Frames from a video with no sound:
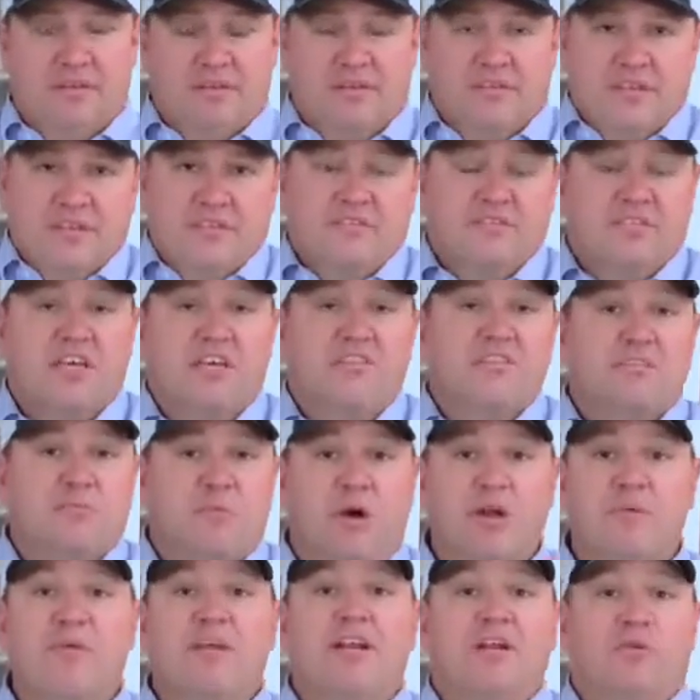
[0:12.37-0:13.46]
They sell some
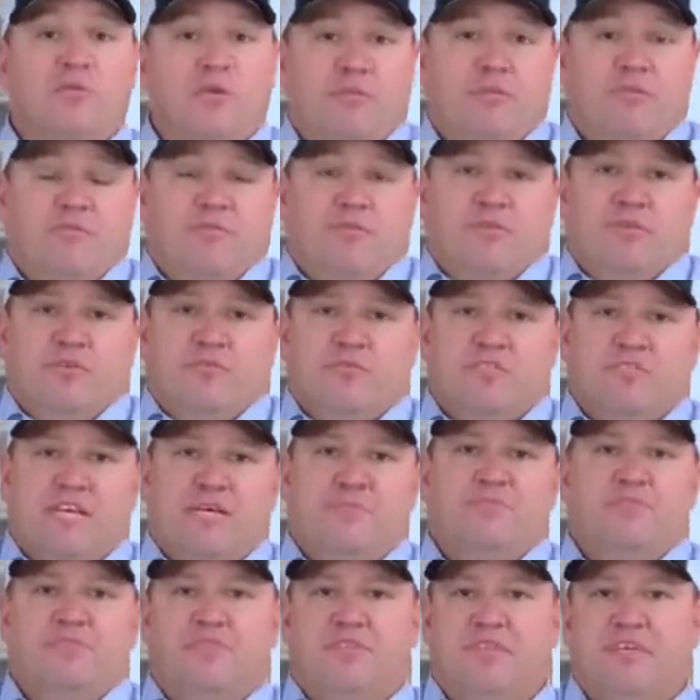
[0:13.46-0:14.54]
automated equipment for those
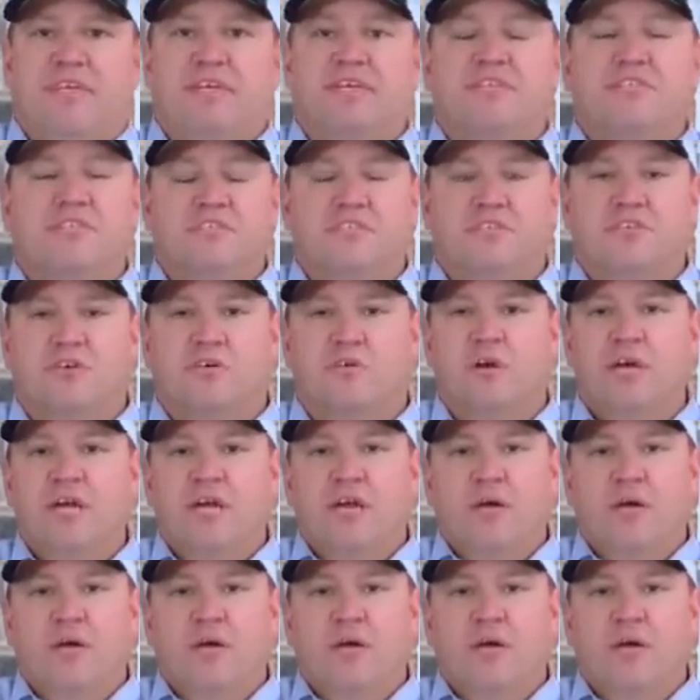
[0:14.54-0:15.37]
types of things. And so